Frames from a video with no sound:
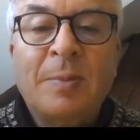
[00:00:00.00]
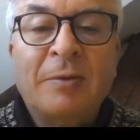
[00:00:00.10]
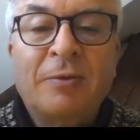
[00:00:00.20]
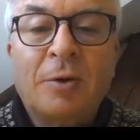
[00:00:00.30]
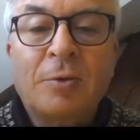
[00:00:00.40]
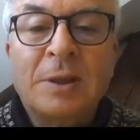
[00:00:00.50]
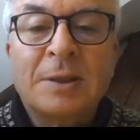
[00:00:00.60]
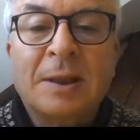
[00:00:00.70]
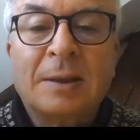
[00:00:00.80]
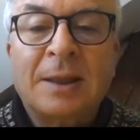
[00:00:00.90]
before we
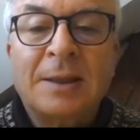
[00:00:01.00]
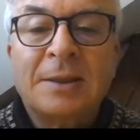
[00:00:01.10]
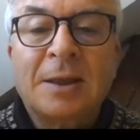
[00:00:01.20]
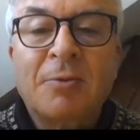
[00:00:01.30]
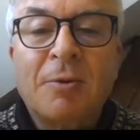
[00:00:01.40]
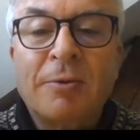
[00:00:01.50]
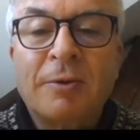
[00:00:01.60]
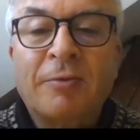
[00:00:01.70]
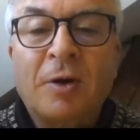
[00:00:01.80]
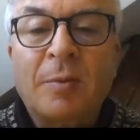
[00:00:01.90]
start testing, we
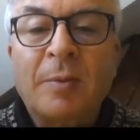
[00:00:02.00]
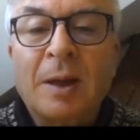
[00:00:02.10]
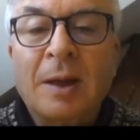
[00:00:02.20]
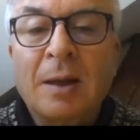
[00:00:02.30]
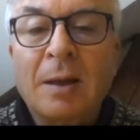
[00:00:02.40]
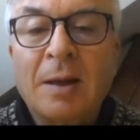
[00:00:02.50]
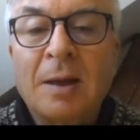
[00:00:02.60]
would form a